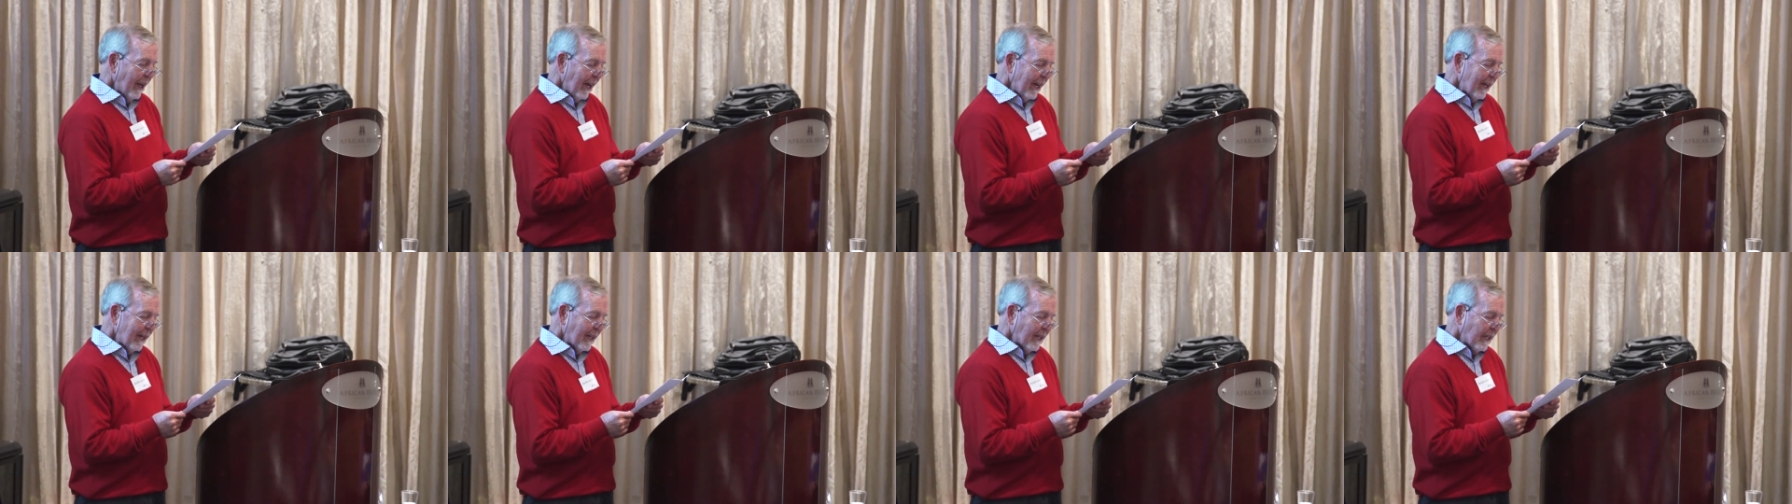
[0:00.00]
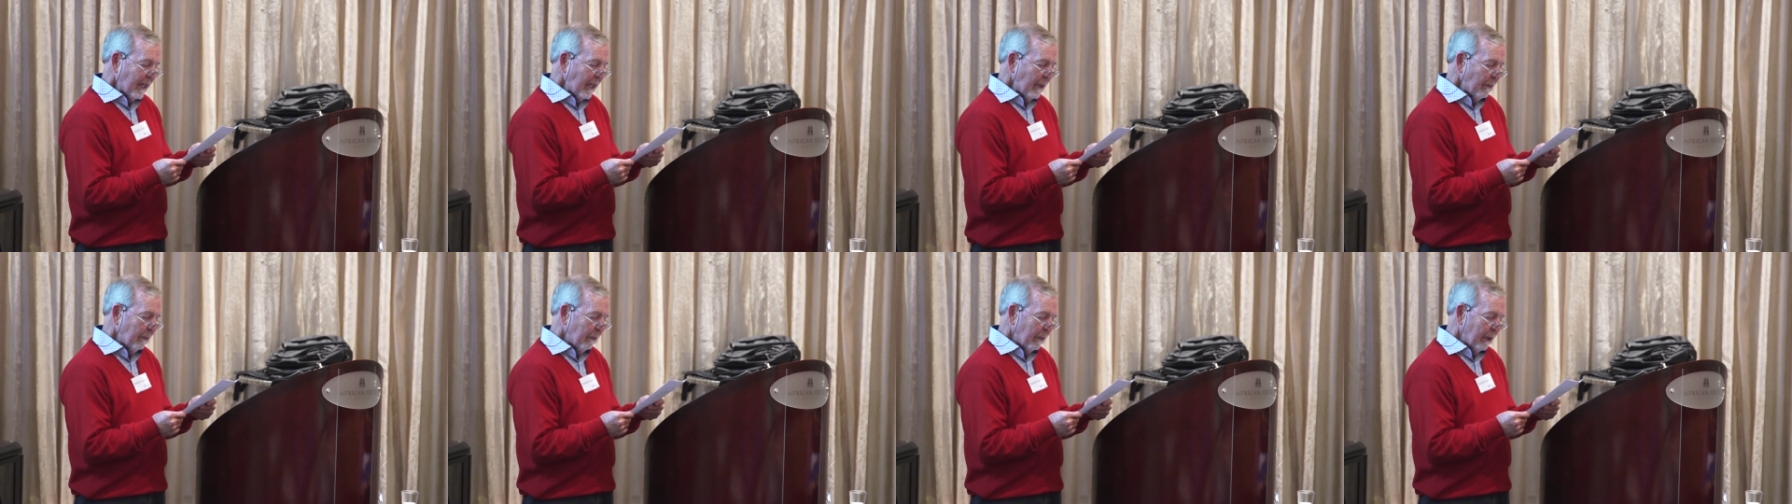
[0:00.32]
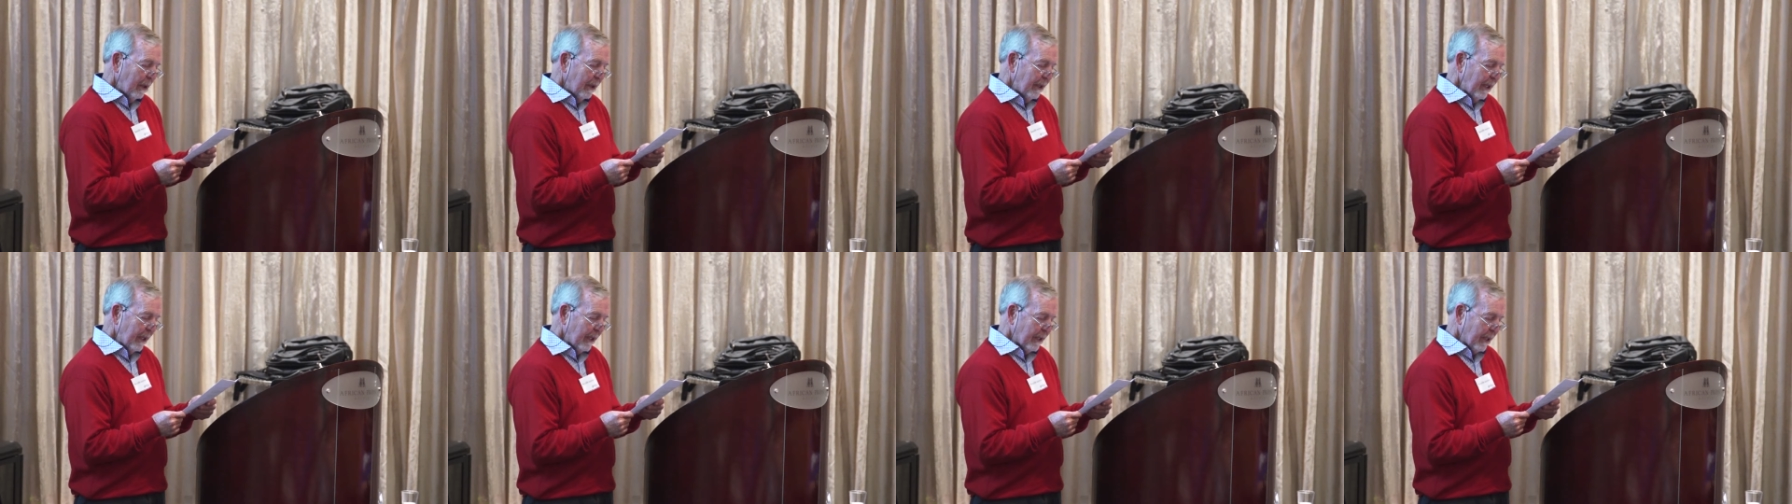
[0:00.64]
day team
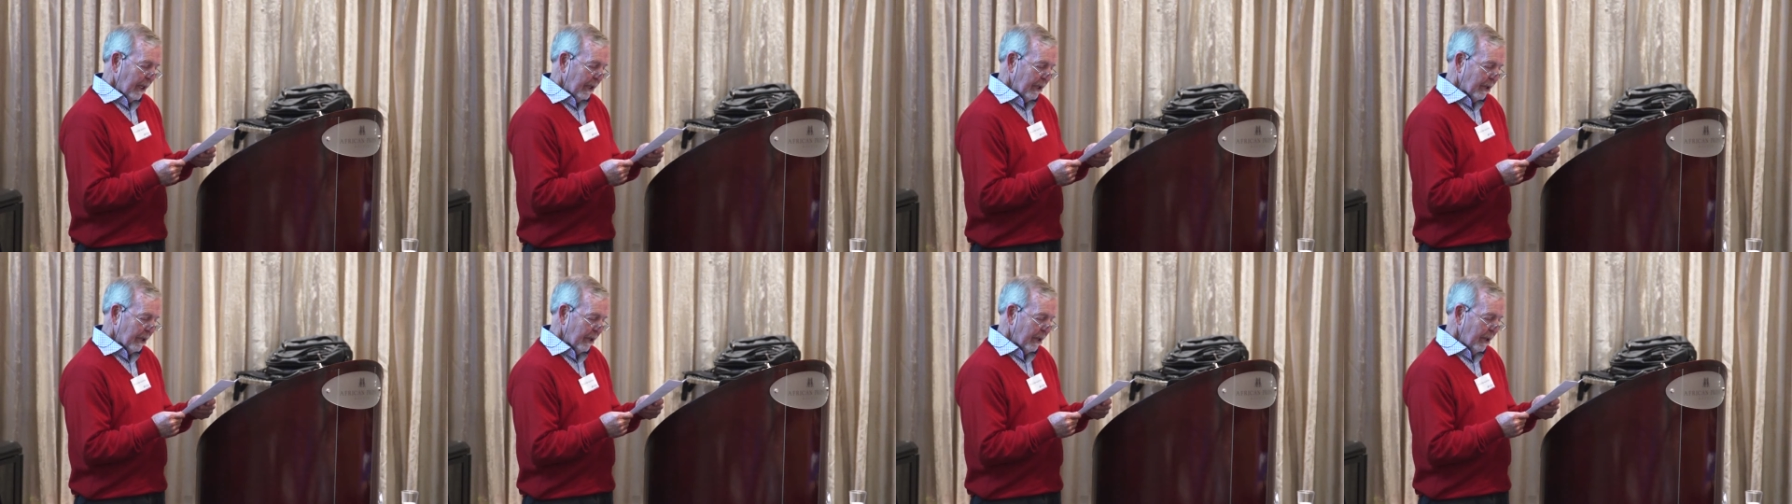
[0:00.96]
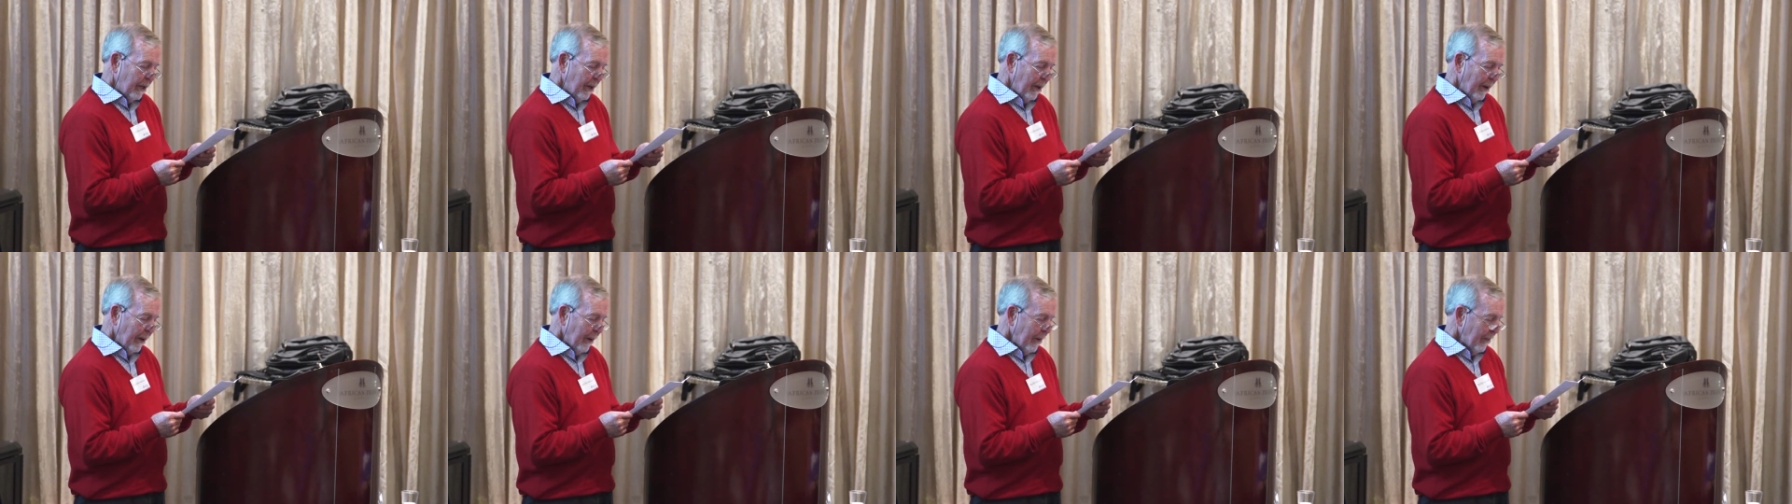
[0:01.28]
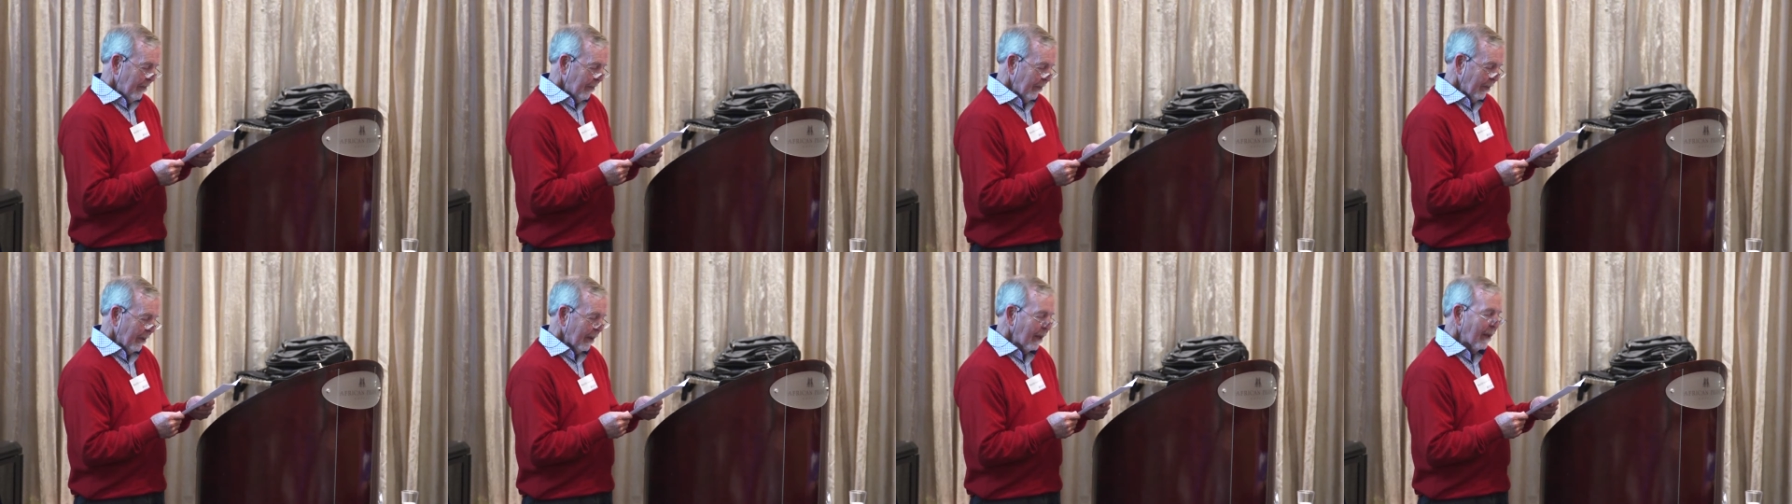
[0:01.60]
building session
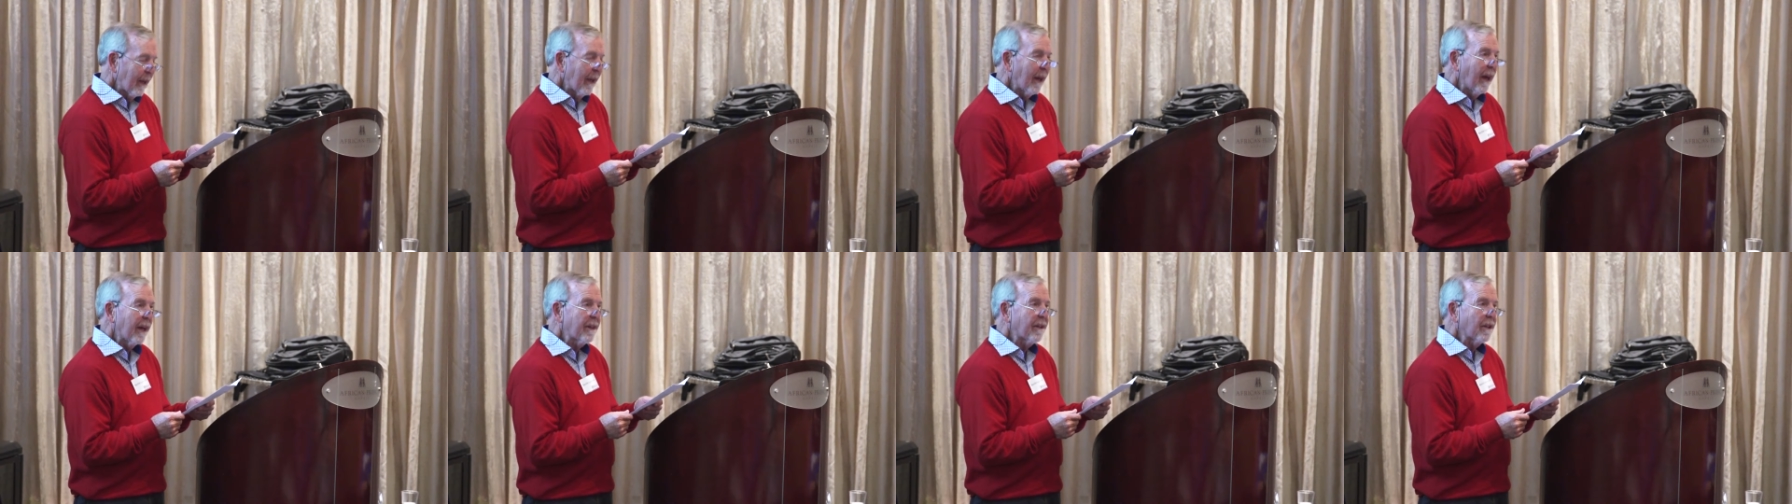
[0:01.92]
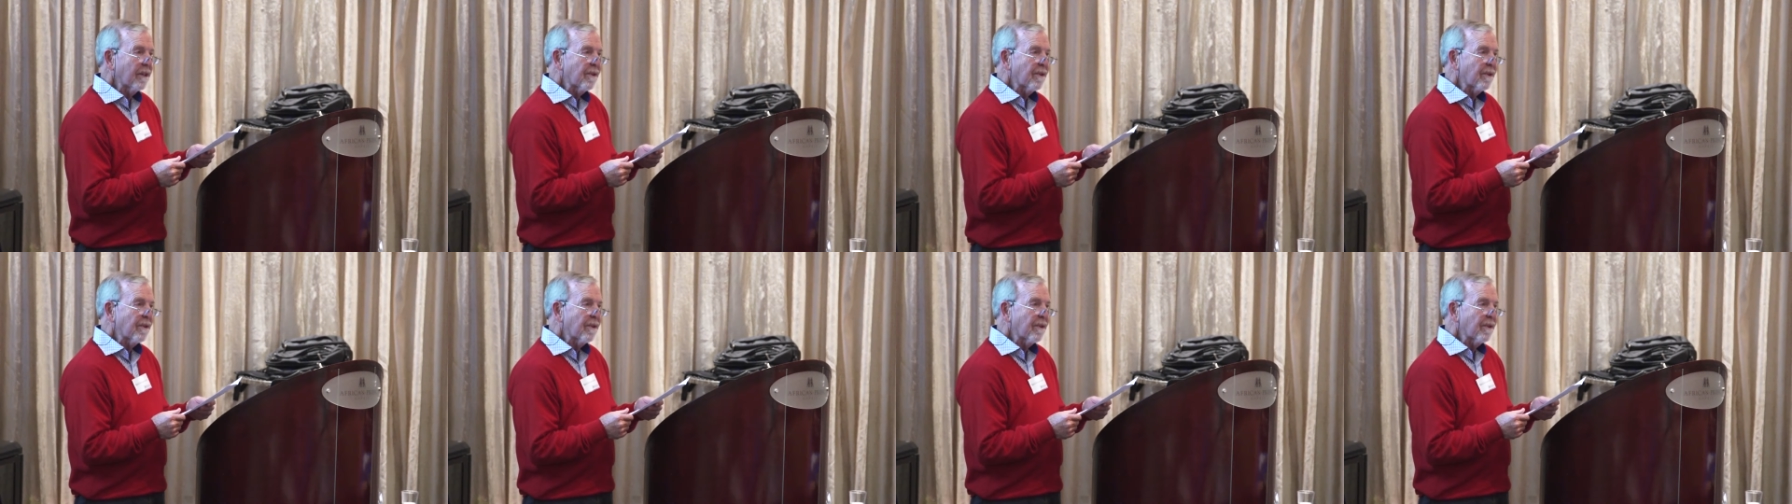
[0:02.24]
at